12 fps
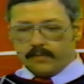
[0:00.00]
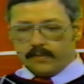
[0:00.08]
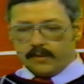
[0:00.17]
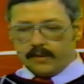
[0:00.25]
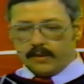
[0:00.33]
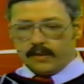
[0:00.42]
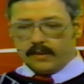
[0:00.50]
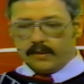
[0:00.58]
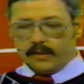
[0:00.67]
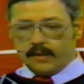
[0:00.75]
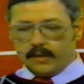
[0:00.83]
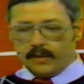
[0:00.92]

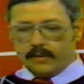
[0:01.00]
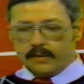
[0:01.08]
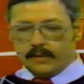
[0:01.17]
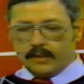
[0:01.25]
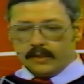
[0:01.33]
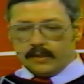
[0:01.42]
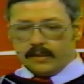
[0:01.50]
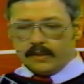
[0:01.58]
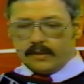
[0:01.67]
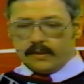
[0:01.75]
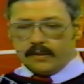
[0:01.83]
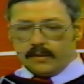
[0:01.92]
the
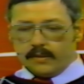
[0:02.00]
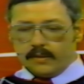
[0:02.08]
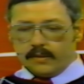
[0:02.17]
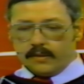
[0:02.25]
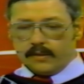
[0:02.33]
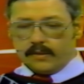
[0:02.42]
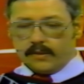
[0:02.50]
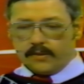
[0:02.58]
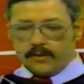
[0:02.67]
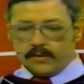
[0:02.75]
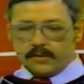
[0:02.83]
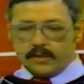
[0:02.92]

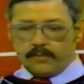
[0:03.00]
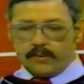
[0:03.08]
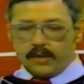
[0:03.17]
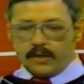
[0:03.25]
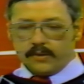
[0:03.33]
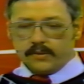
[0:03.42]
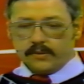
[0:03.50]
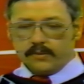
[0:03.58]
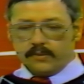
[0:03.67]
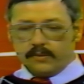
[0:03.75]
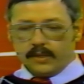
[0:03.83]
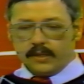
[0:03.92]
Thursday prior
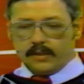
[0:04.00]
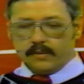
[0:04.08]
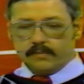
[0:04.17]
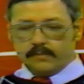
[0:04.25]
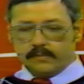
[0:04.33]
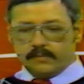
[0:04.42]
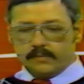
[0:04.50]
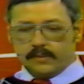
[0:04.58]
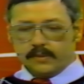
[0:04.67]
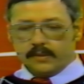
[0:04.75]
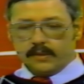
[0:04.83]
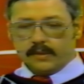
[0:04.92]
to
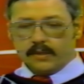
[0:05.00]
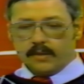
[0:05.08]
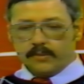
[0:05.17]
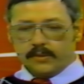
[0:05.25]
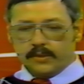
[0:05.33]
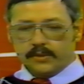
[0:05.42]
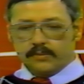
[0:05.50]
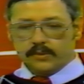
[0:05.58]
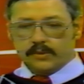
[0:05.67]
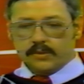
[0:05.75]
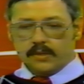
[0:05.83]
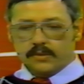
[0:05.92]
the competition,
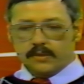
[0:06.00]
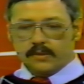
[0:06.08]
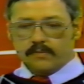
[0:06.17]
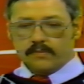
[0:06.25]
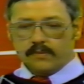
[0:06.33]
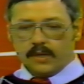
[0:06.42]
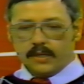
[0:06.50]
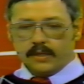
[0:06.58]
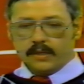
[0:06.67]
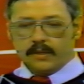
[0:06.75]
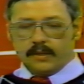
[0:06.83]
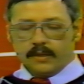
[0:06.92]
which starts on the
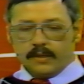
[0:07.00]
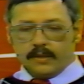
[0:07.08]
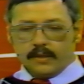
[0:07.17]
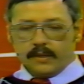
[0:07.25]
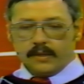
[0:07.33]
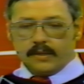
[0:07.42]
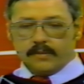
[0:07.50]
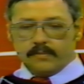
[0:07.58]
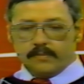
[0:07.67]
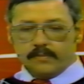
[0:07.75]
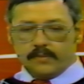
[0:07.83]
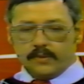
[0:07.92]
Friday,
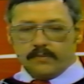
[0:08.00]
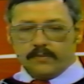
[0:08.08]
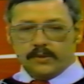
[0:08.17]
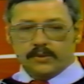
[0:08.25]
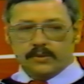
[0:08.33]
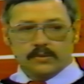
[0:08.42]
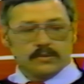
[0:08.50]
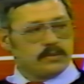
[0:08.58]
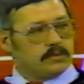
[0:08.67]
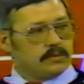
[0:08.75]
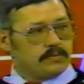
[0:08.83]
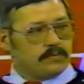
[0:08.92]
the officials
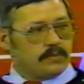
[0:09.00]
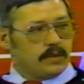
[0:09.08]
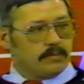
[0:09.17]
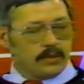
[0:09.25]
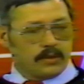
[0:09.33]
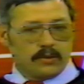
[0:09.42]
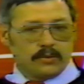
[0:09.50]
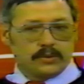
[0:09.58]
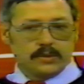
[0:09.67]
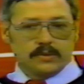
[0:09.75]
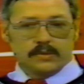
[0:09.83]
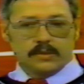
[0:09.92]
from the
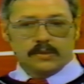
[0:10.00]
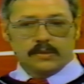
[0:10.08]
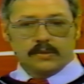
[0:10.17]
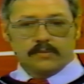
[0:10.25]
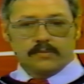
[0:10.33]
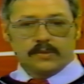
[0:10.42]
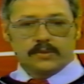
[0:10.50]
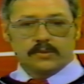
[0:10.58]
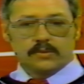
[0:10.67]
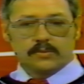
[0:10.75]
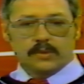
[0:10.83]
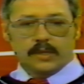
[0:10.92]
coaches and
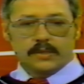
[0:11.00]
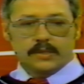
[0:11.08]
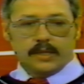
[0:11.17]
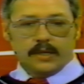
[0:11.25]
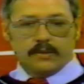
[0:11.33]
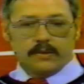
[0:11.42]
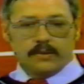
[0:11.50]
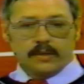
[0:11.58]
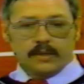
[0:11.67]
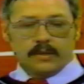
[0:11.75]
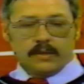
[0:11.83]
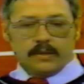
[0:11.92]
officials will get together
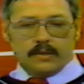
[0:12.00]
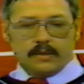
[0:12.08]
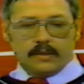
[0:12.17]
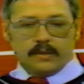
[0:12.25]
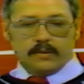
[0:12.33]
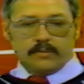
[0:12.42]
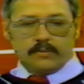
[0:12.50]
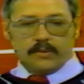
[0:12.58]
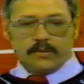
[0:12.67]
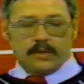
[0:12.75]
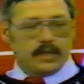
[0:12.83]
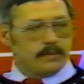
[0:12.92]
with
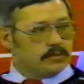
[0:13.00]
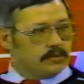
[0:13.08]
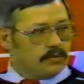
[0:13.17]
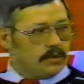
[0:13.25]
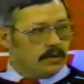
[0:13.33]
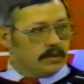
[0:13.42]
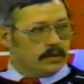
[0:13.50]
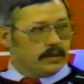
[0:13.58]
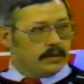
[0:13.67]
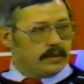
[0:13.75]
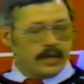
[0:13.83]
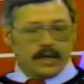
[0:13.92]
the names of all
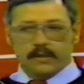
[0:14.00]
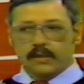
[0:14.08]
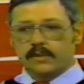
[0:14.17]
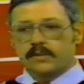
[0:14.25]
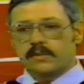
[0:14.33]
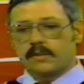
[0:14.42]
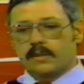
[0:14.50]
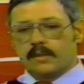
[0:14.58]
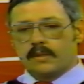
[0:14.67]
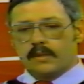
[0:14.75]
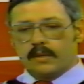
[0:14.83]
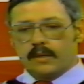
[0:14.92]
the athletes
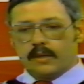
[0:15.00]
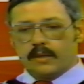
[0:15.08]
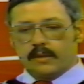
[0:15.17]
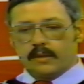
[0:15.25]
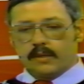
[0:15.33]
and